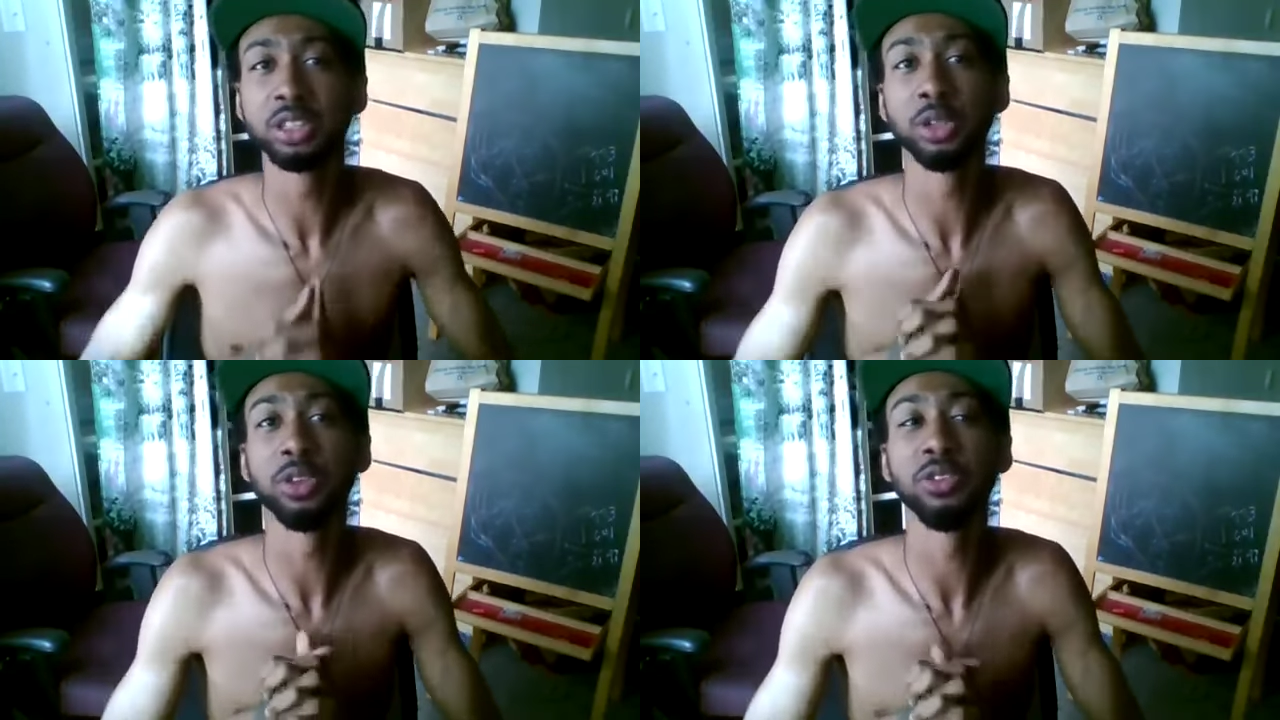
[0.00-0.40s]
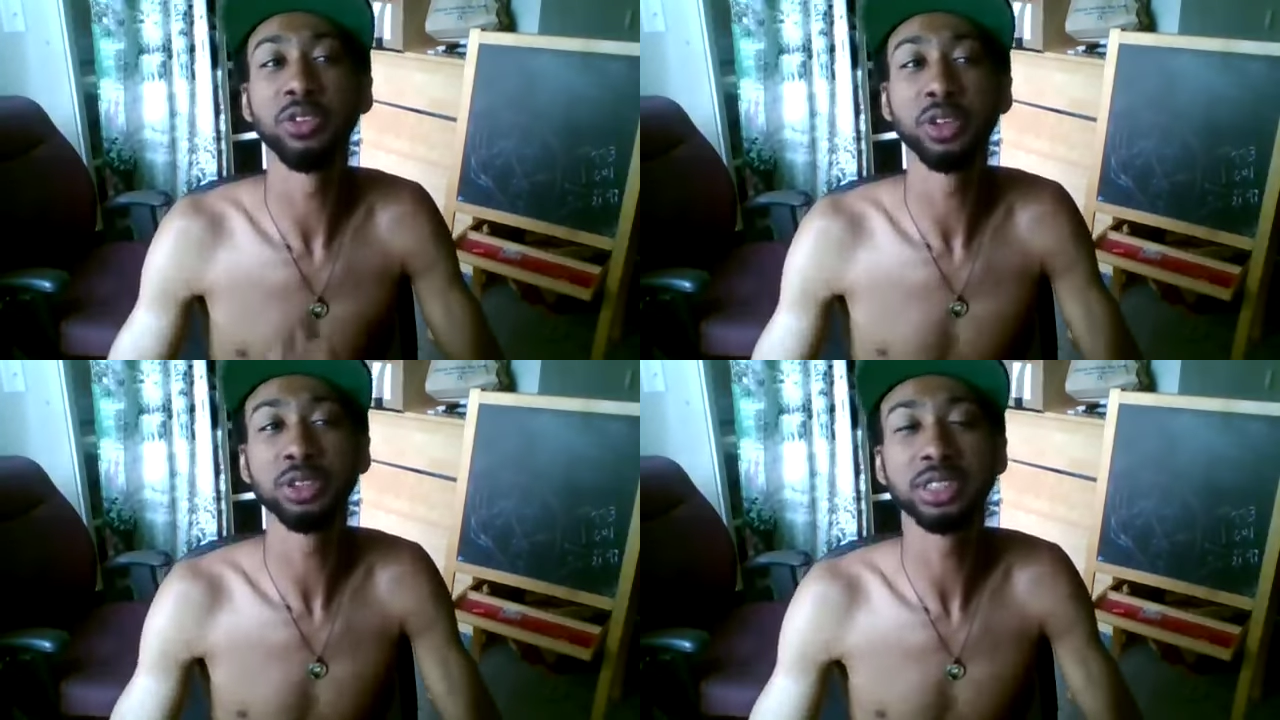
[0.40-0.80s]
So the
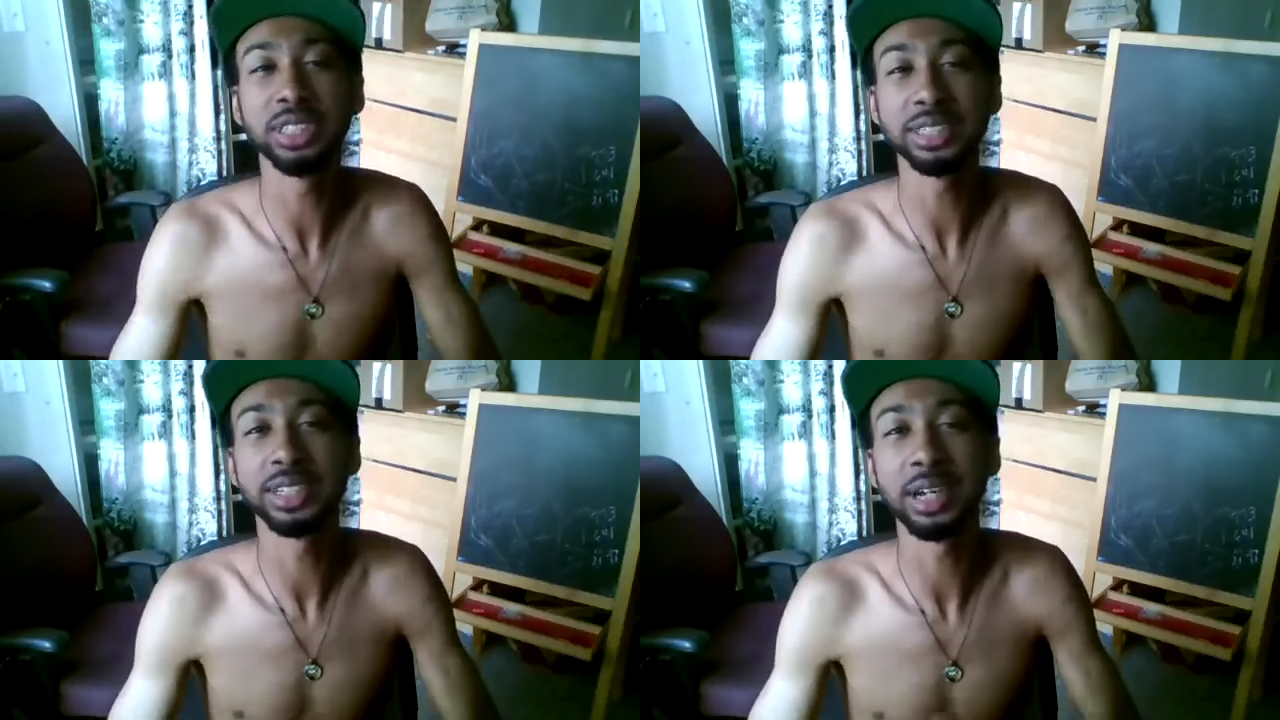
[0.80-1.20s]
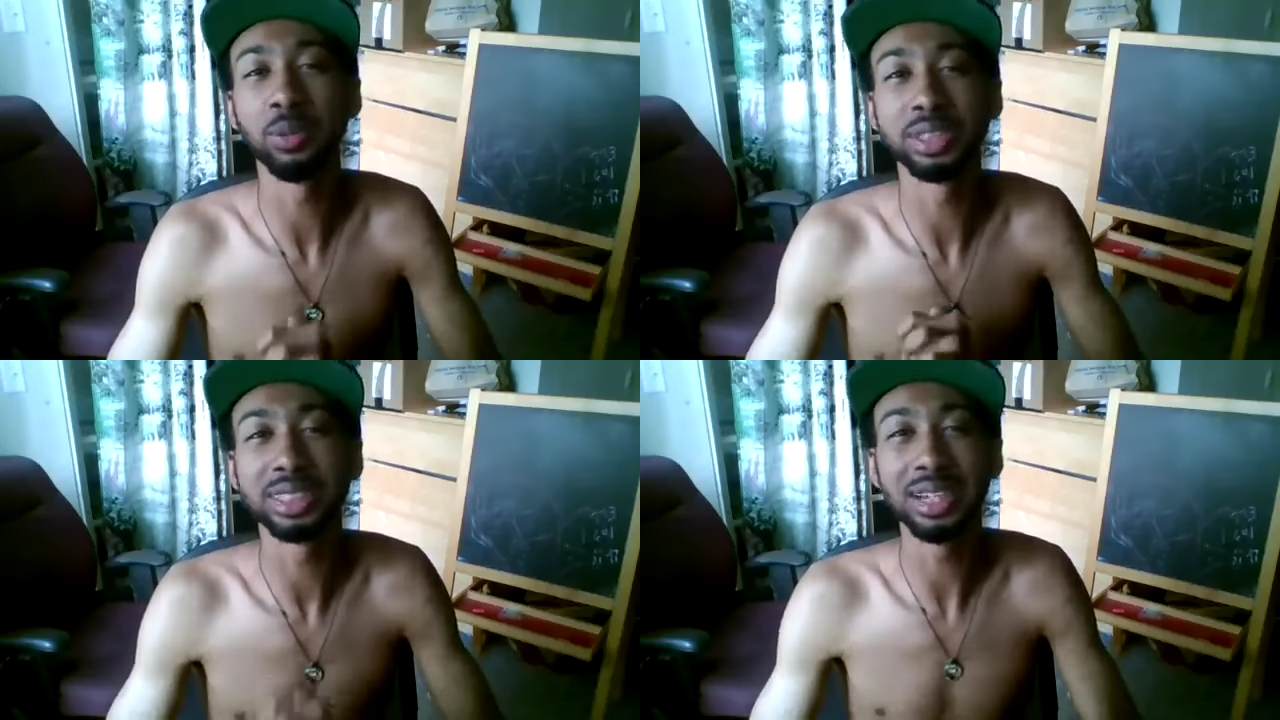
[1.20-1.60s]
first thing that I
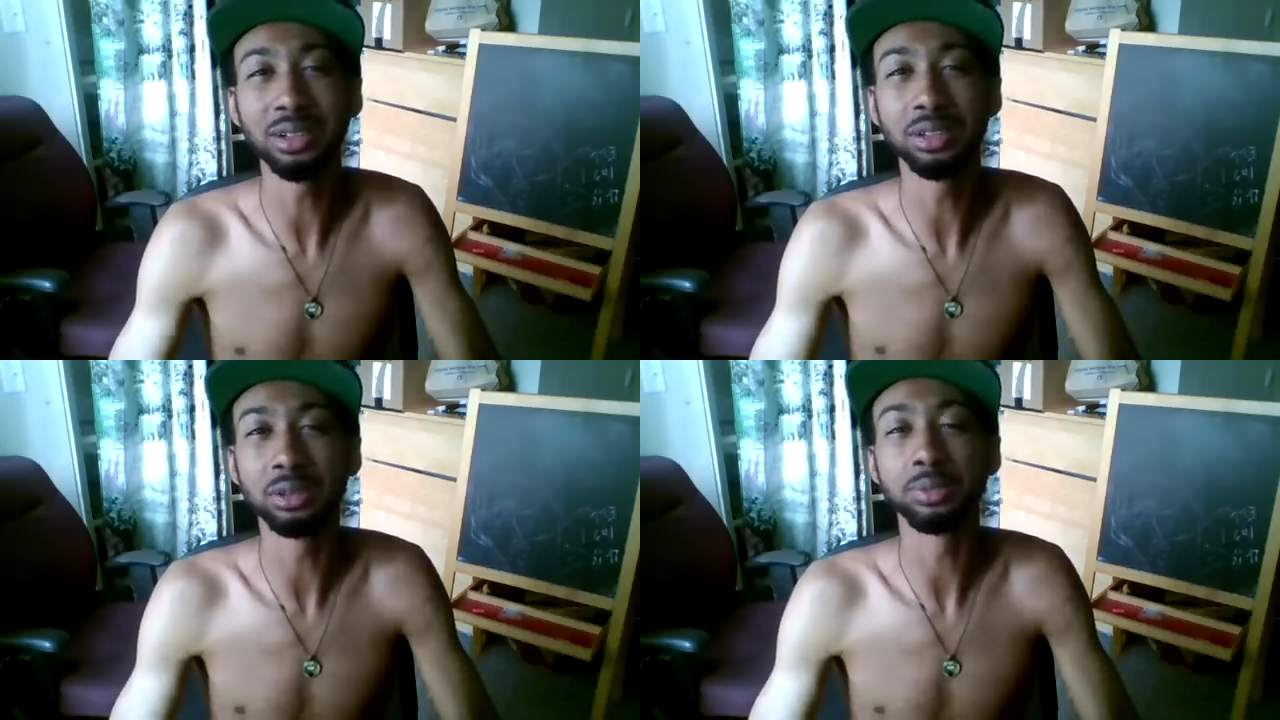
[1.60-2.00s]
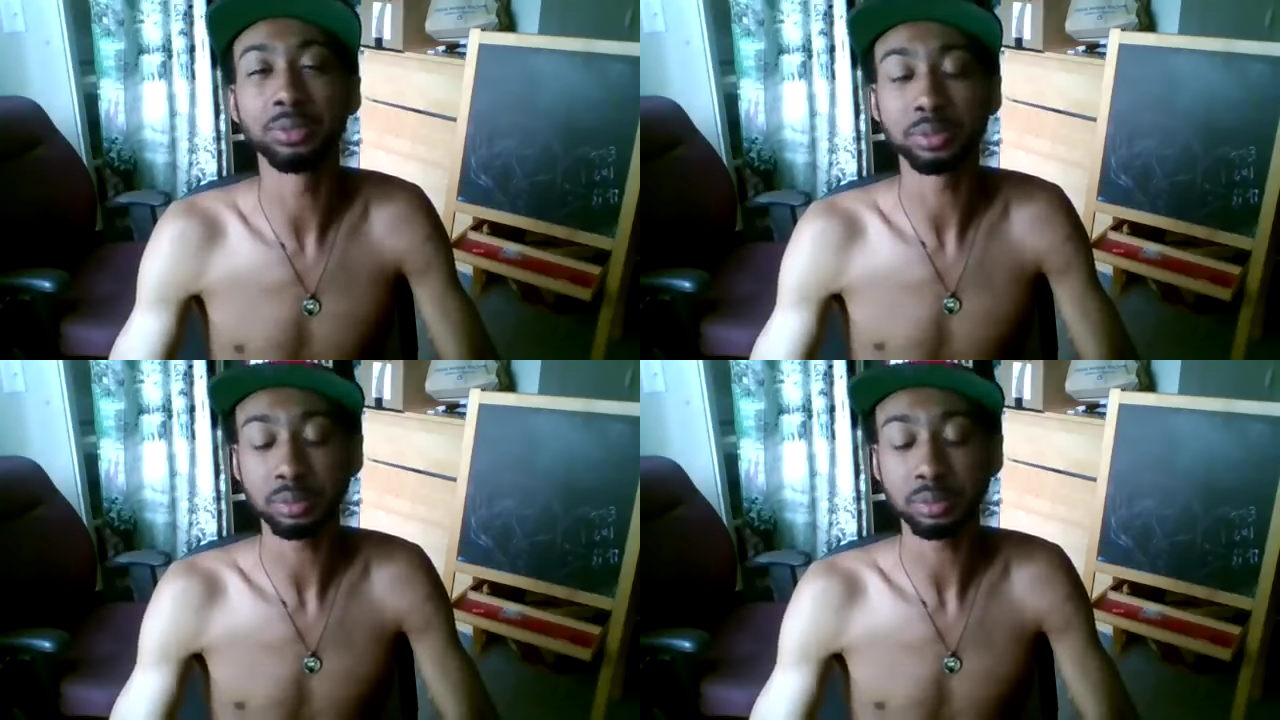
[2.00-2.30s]
would tell you